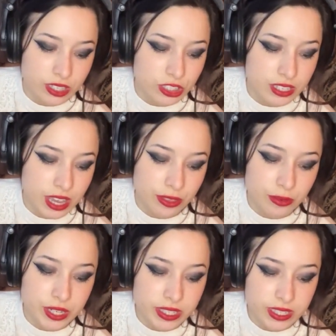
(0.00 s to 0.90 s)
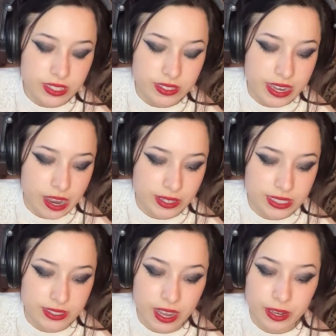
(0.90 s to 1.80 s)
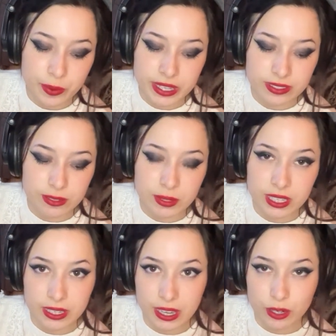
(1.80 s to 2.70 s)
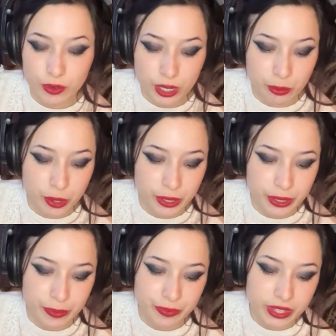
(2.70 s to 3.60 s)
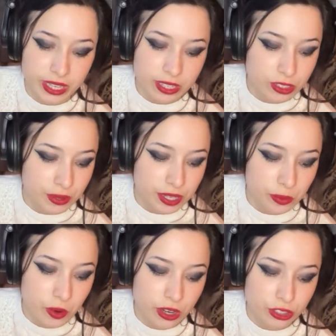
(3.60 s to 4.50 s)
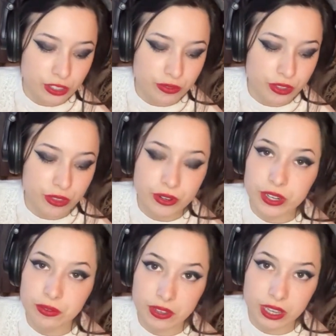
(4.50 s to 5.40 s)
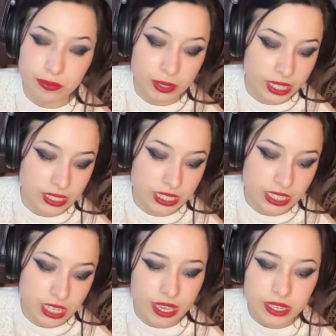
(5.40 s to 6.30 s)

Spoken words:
She sat 3 seats down and sideways to me and read a book, so I could watch her for 35 minutes.